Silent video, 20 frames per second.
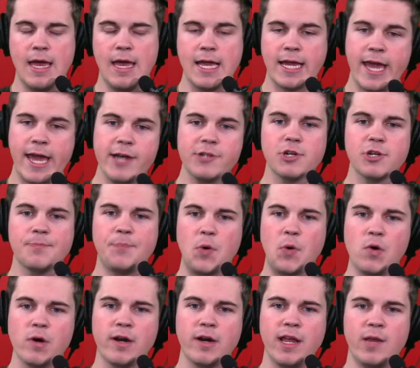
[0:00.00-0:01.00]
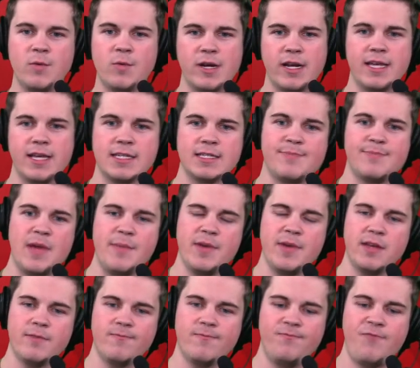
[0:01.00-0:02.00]
Kendrick Bourne, and what is maybe
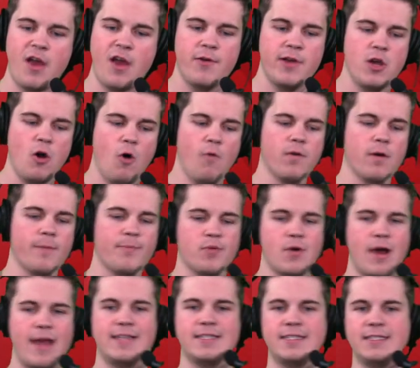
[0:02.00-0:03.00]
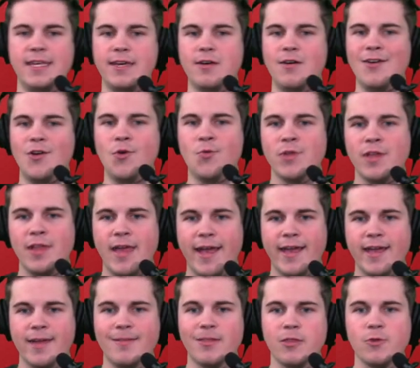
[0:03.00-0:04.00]
a very overpriced deal. I don't really
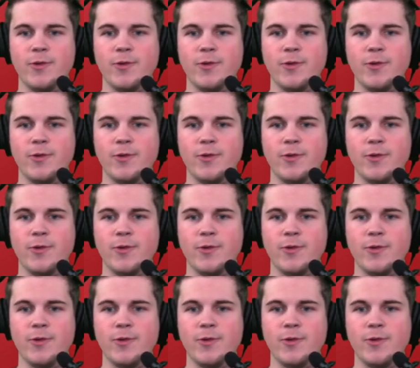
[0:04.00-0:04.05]
like it.